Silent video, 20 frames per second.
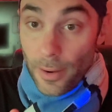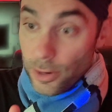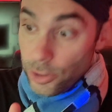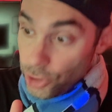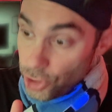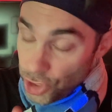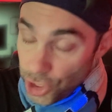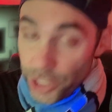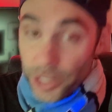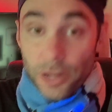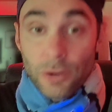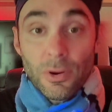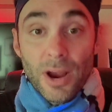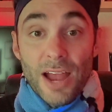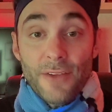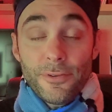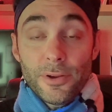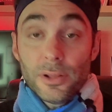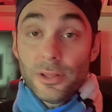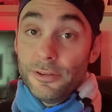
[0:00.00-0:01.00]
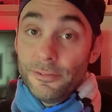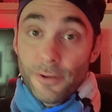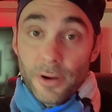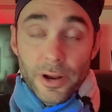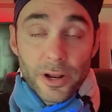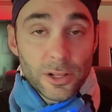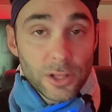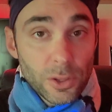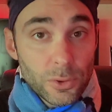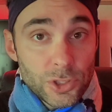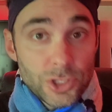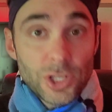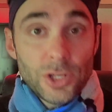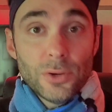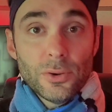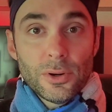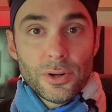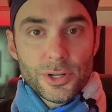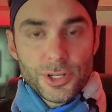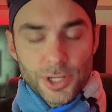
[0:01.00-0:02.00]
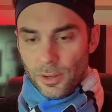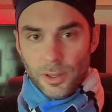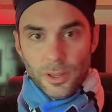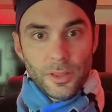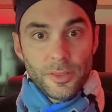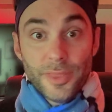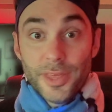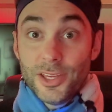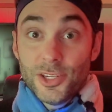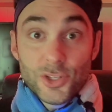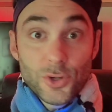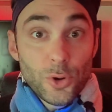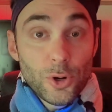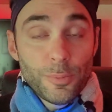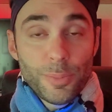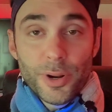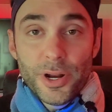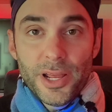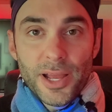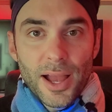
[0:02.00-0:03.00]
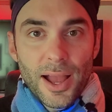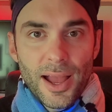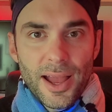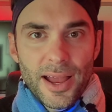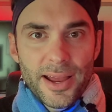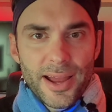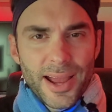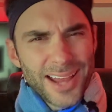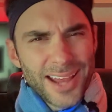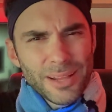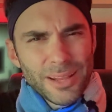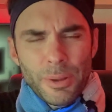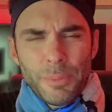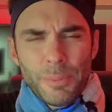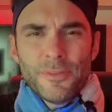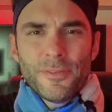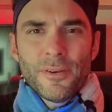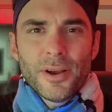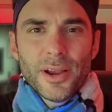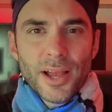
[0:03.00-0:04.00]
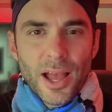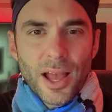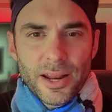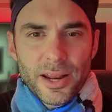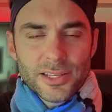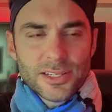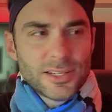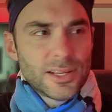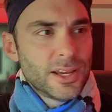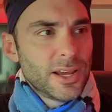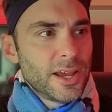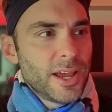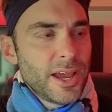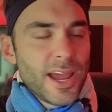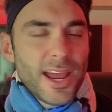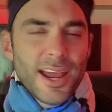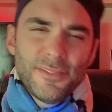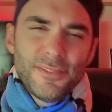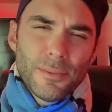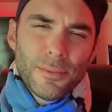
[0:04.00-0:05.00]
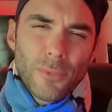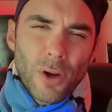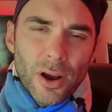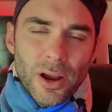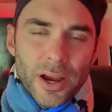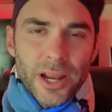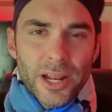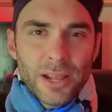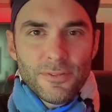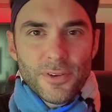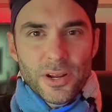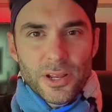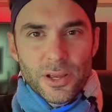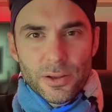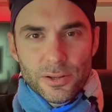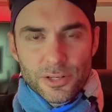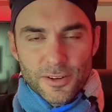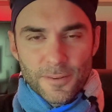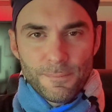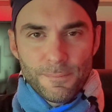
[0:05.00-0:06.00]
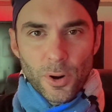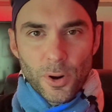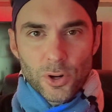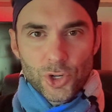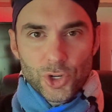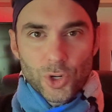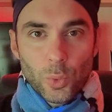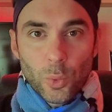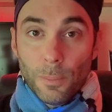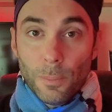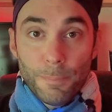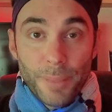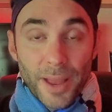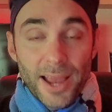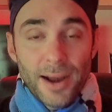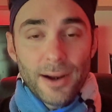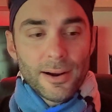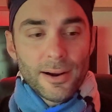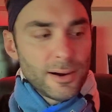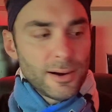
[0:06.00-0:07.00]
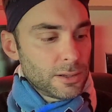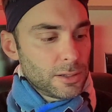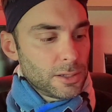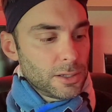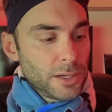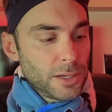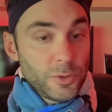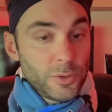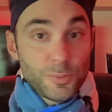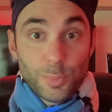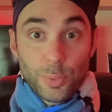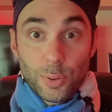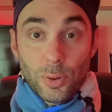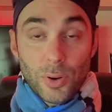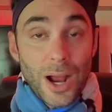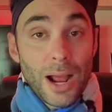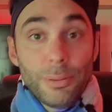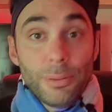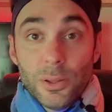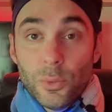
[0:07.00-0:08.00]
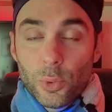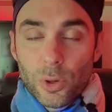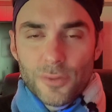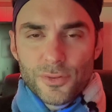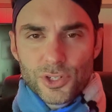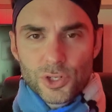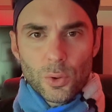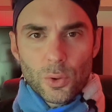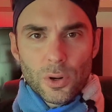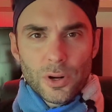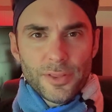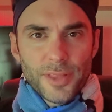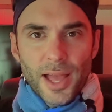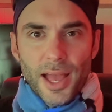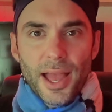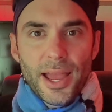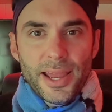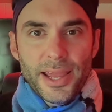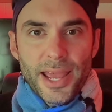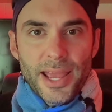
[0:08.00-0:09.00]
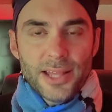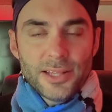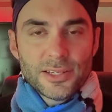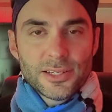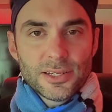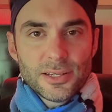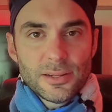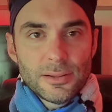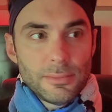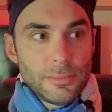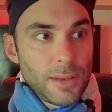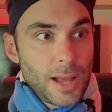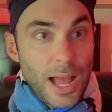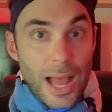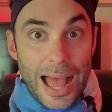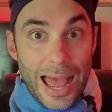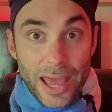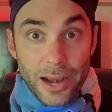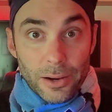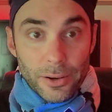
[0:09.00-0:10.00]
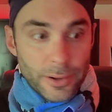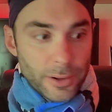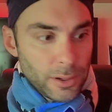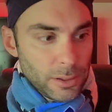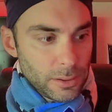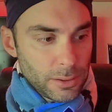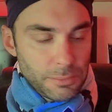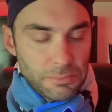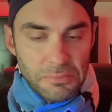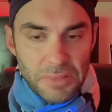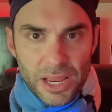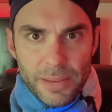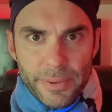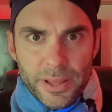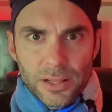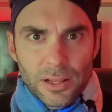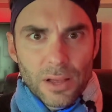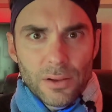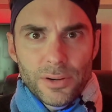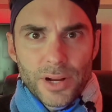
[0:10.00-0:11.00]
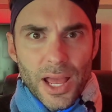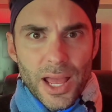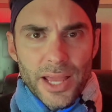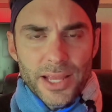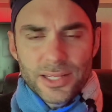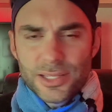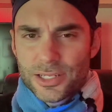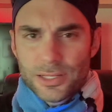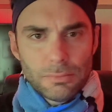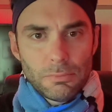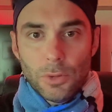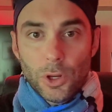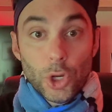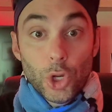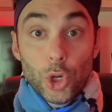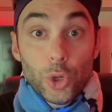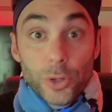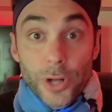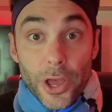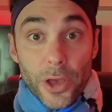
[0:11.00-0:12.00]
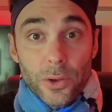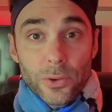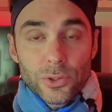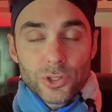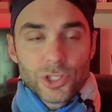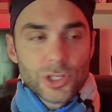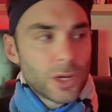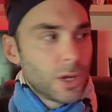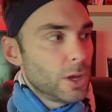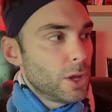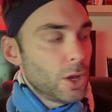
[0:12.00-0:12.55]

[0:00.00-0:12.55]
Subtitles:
geographically very close to yours. They scored pretty high. And let me be very honest. If the marketing videos of Berkshire were better, it probably would have scored in the high 8s. I don't know, maybe low 9s. Who knows?